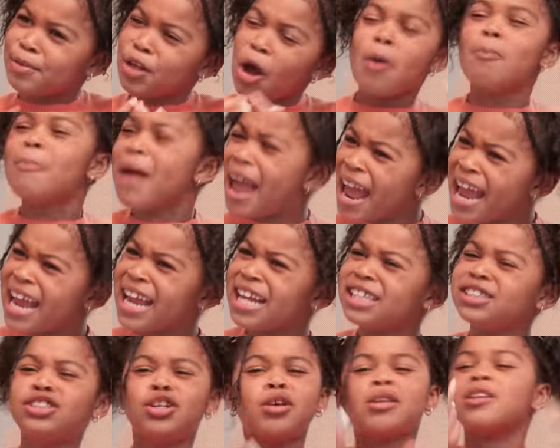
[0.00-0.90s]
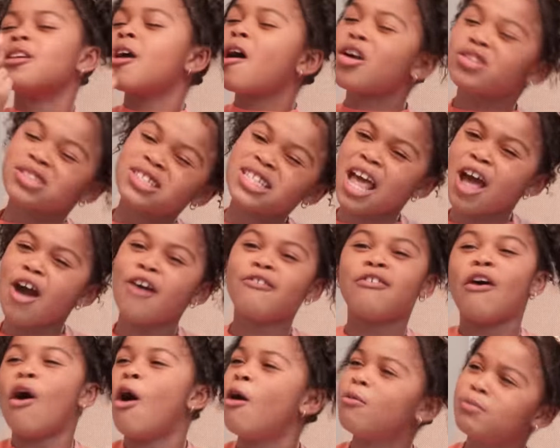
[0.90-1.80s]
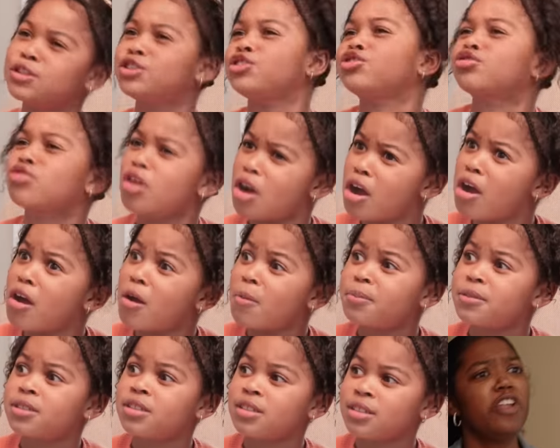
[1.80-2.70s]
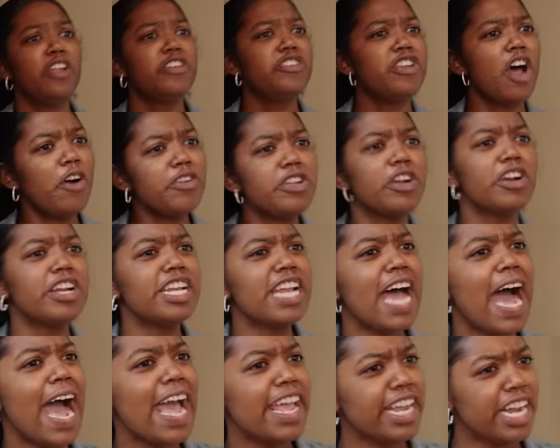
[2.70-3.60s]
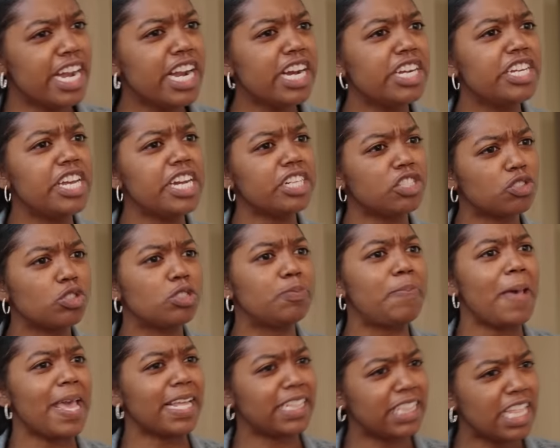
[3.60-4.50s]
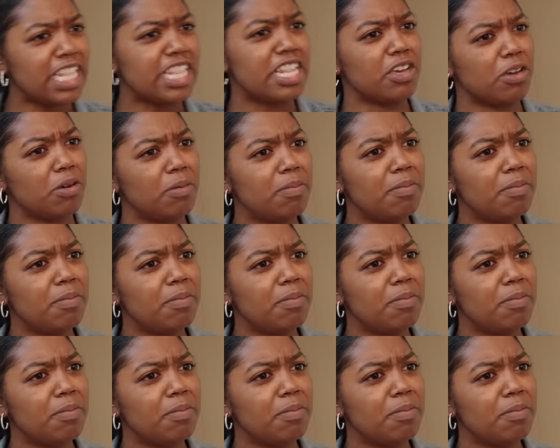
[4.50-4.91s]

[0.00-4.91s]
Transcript: Yo, maid, do yourself, homeless folks. No, you're not in here disrespecting them.